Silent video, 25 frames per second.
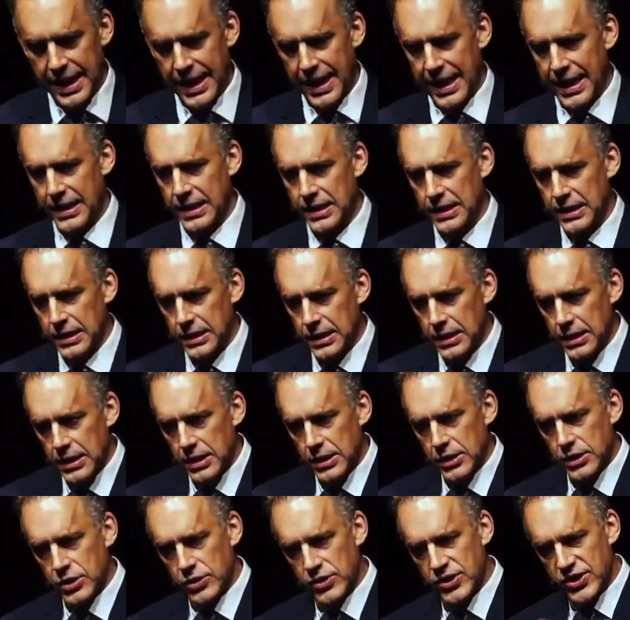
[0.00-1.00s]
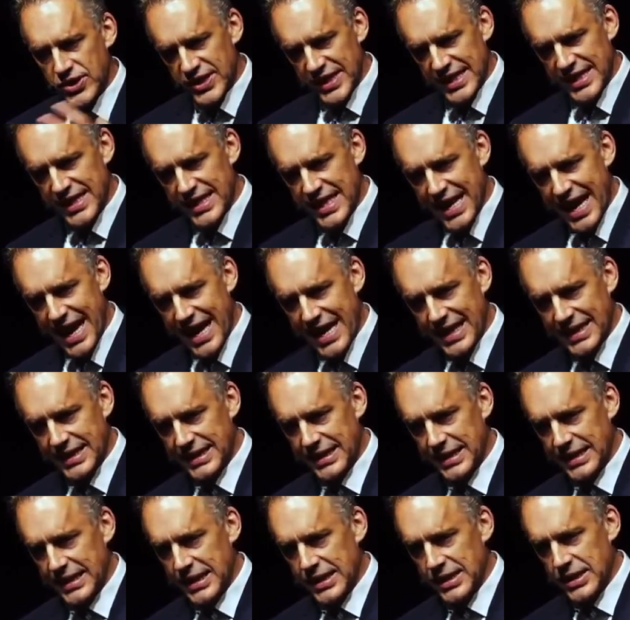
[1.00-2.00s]
And to see that,
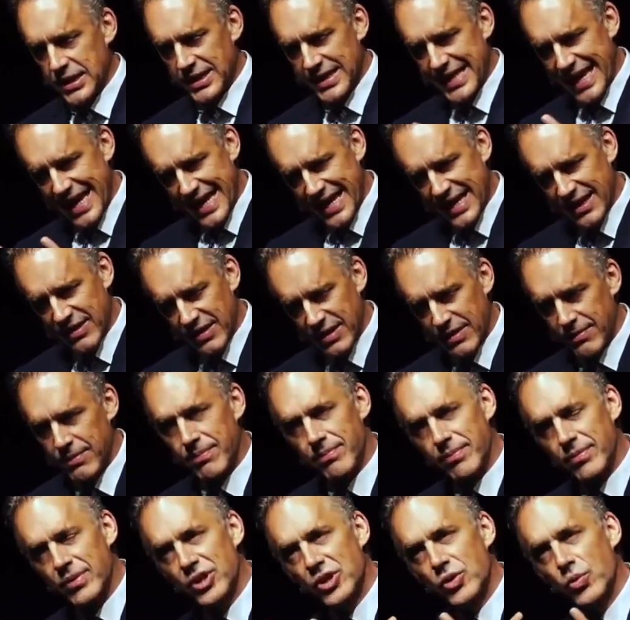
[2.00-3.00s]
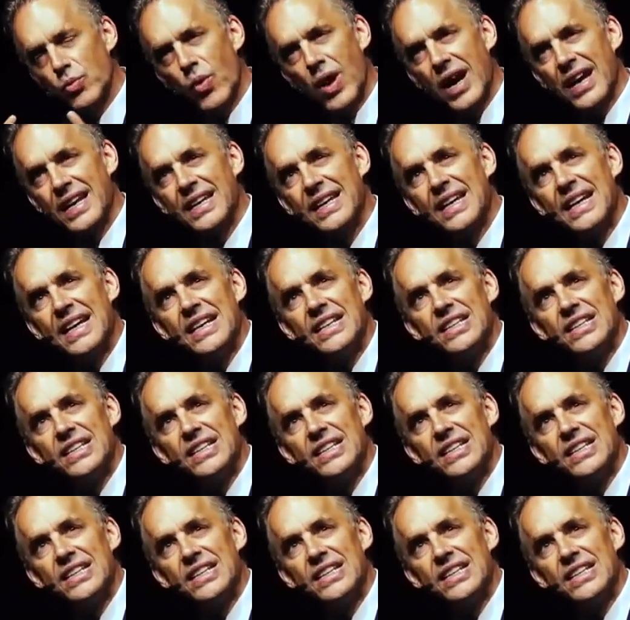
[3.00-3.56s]
to take it to what?